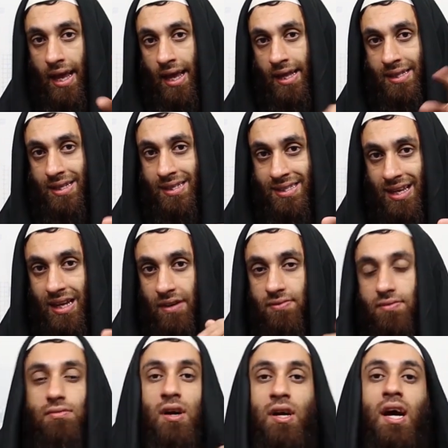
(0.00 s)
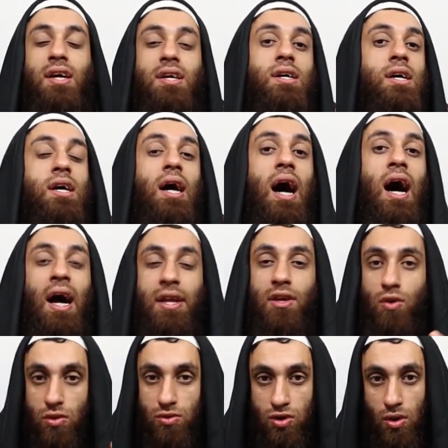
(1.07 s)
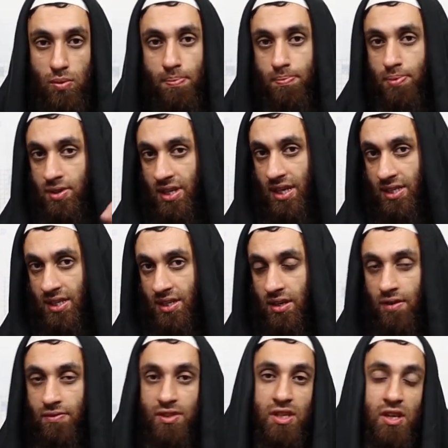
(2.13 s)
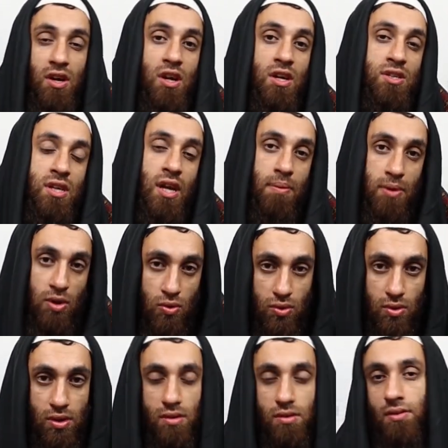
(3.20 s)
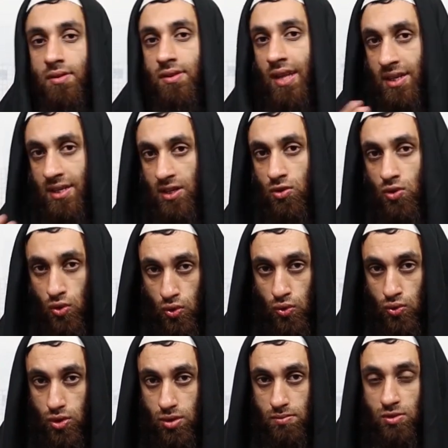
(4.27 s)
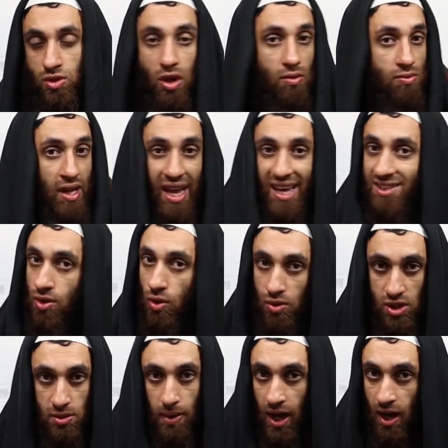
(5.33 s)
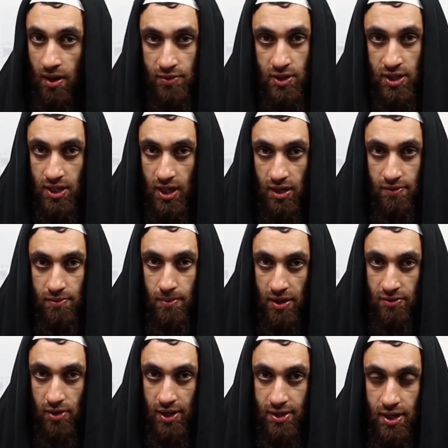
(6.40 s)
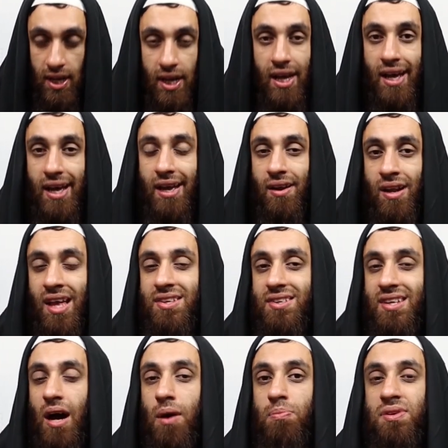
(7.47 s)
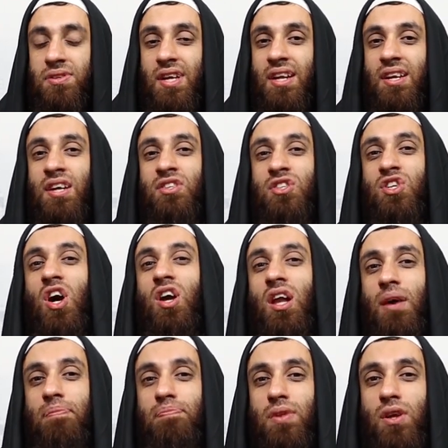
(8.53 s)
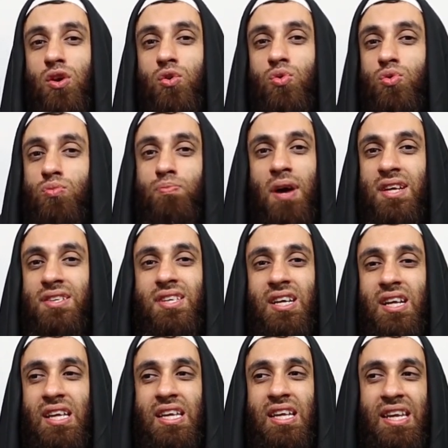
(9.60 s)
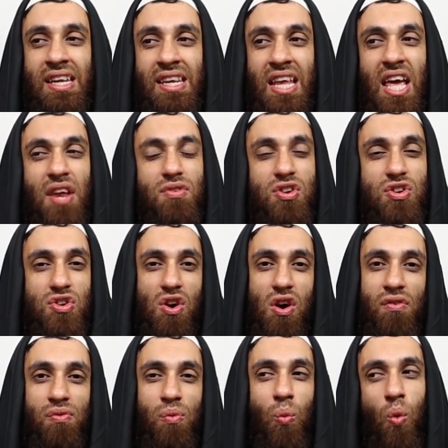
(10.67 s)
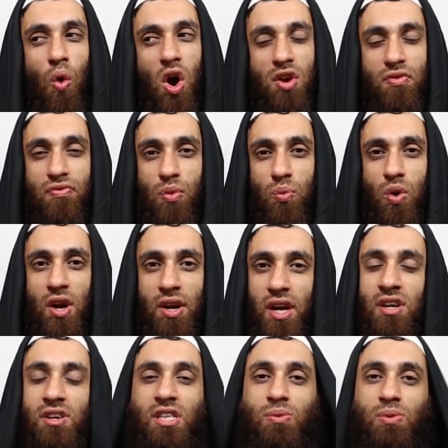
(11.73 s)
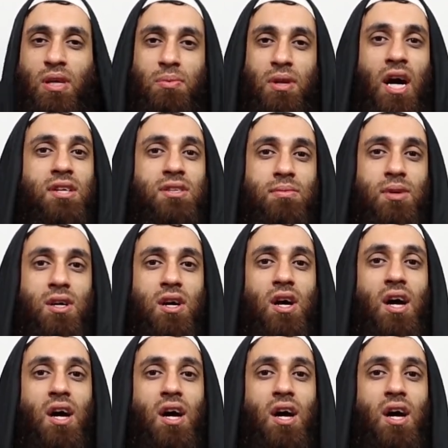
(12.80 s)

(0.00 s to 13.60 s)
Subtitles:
in the Salaf, okay? And he also presented, obviously, a tabi'un that did Khurooj. So there is no ijma of the Salaf, my friend. Let's now present a scholar who basically, near enough, word for word, agrees with Ibn Hazm.